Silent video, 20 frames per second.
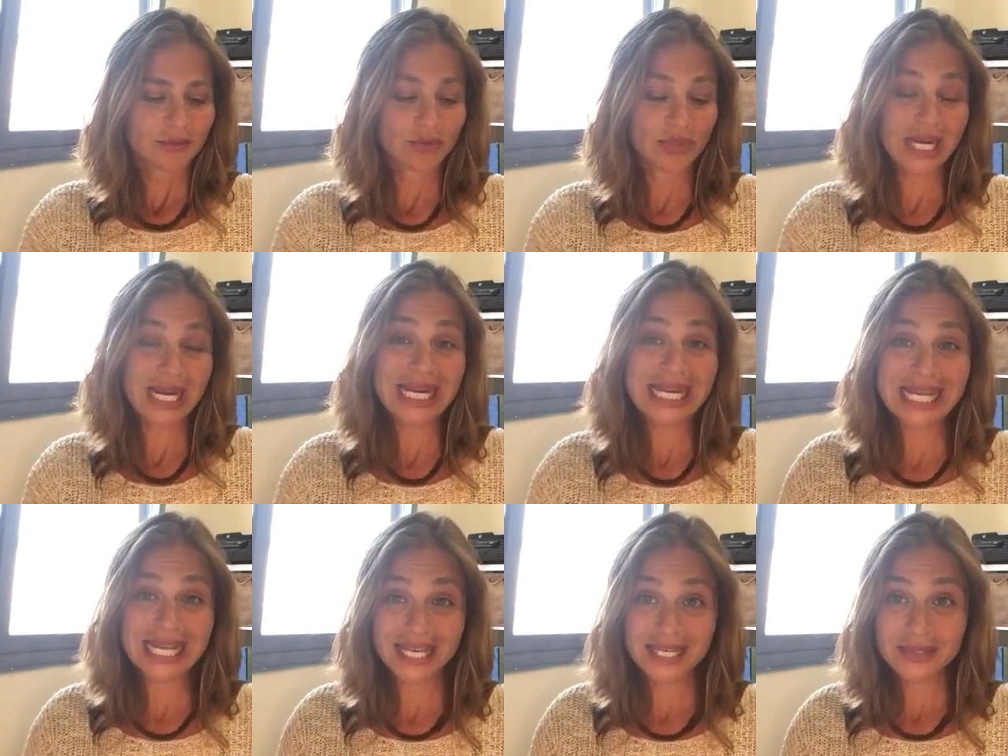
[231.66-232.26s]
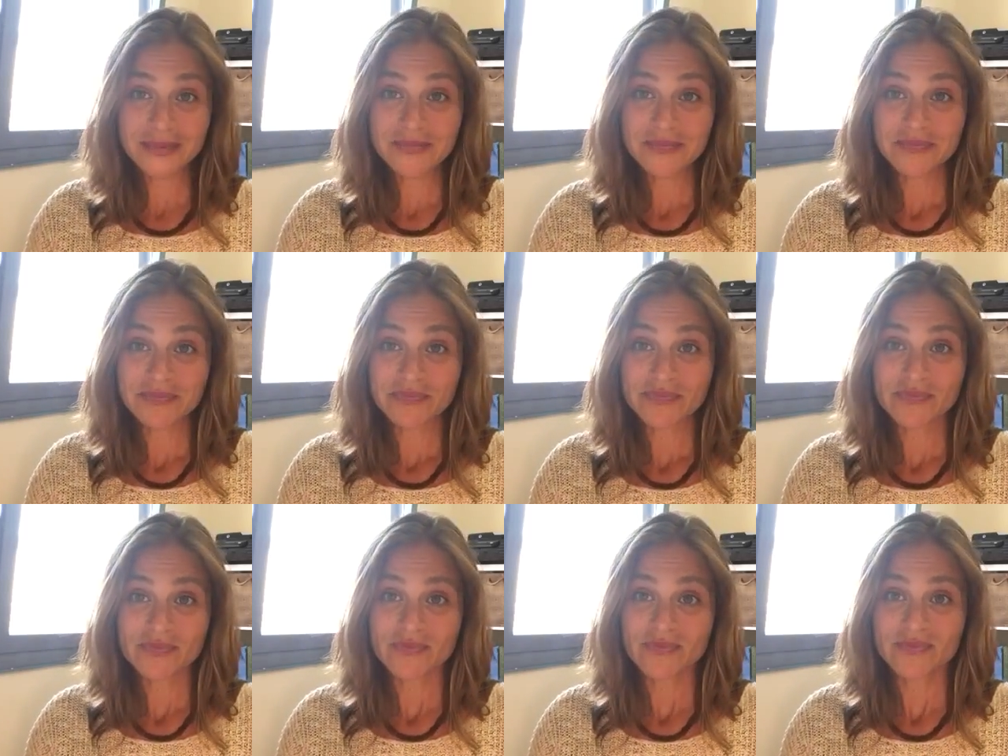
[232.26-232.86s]
reading it,
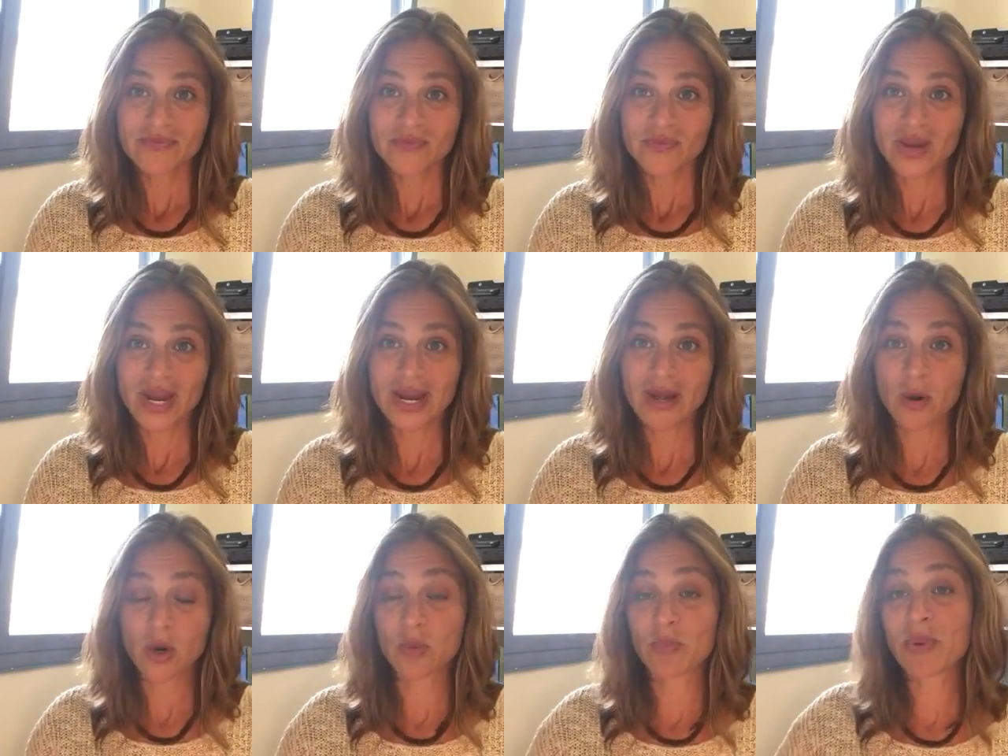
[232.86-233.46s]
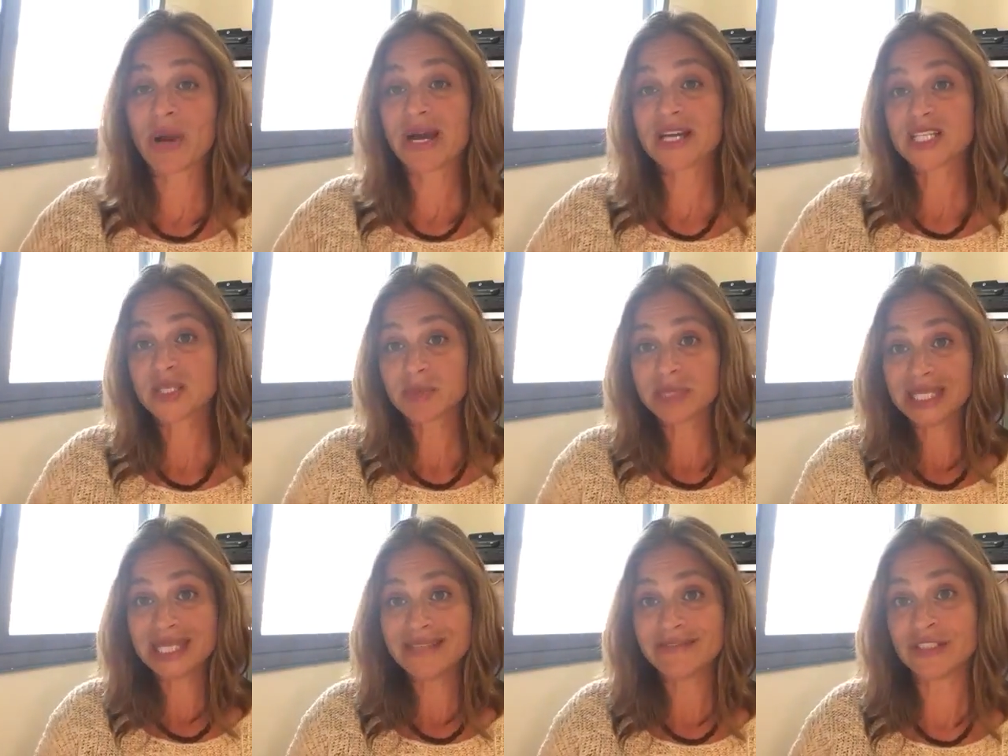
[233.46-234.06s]
right, or
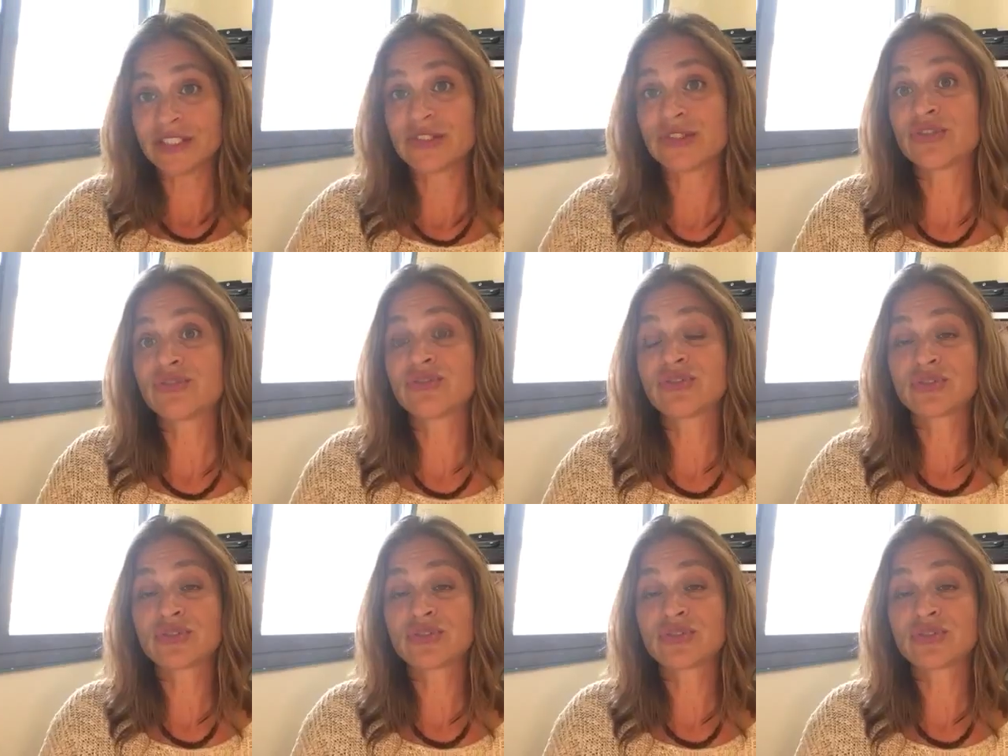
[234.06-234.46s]
possibly even